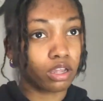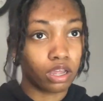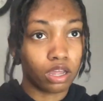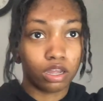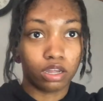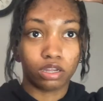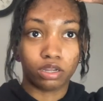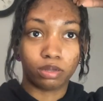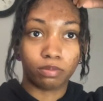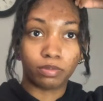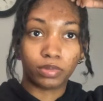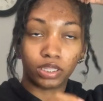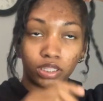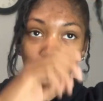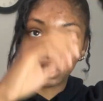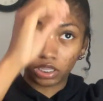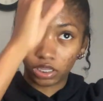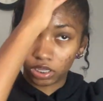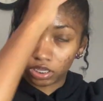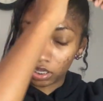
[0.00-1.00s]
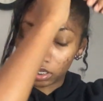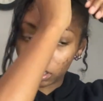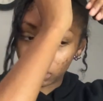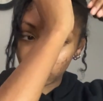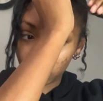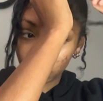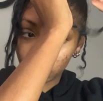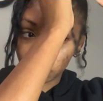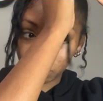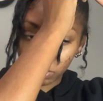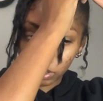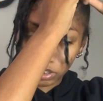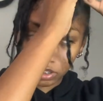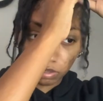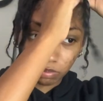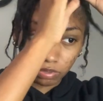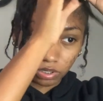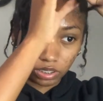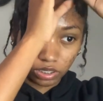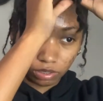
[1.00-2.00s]
Um, and then put
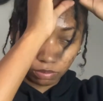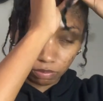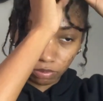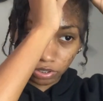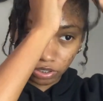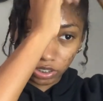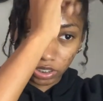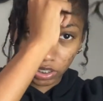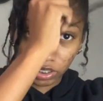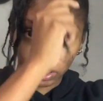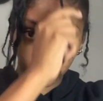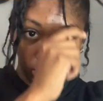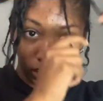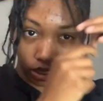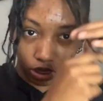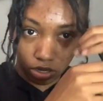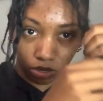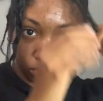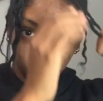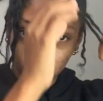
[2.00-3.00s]
some heat protectant